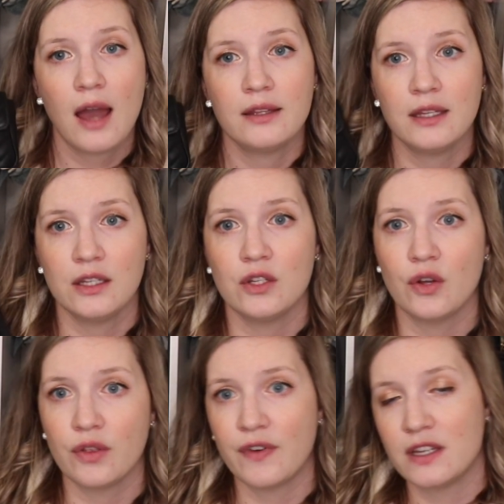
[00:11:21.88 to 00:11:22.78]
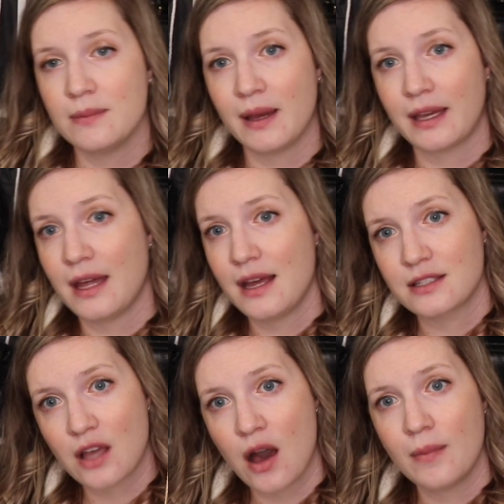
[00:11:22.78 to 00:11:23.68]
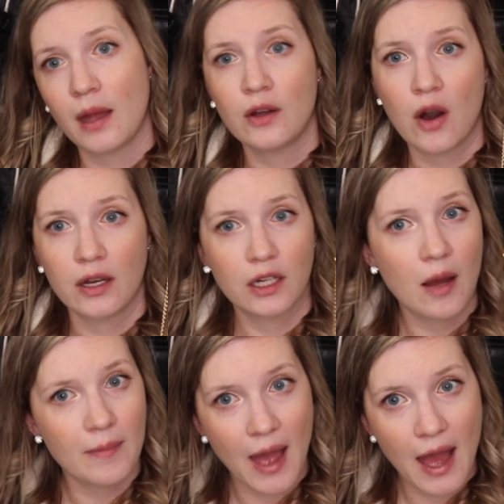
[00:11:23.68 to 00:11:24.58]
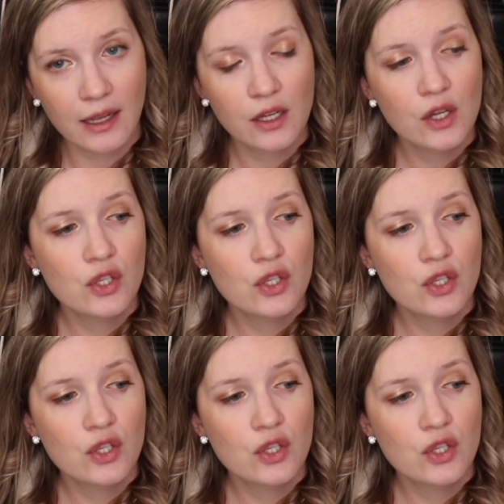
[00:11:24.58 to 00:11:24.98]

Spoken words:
I think, you know, the Fendi Baguette has come and gone and come back,